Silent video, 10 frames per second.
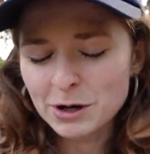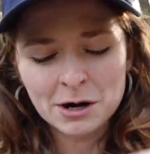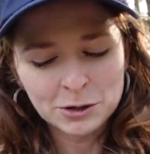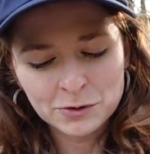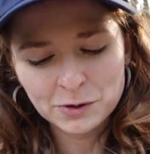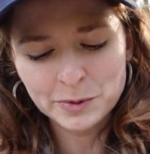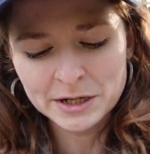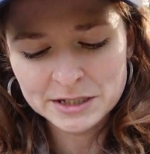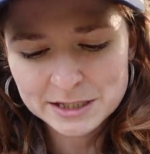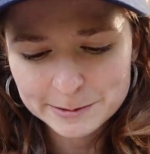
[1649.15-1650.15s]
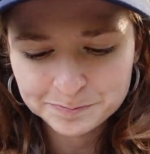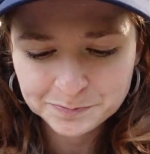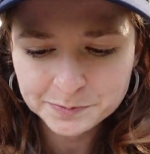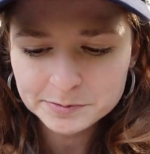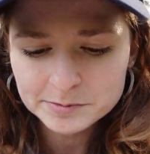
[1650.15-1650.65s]
all over the place.
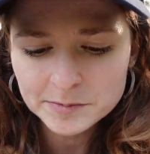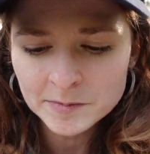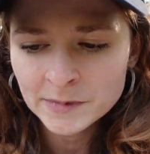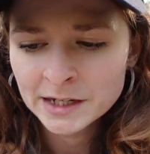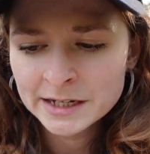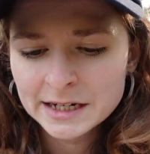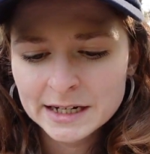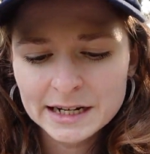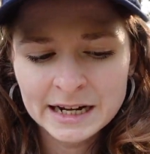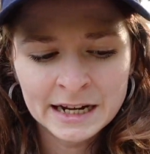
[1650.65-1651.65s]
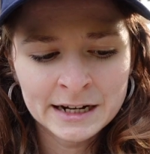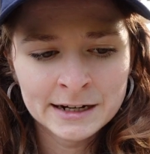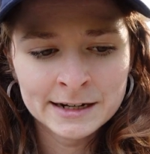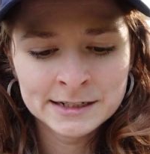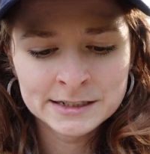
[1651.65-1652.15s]

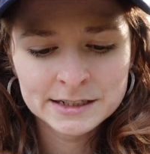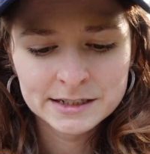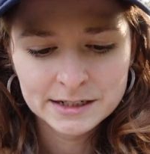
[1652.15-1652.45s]
And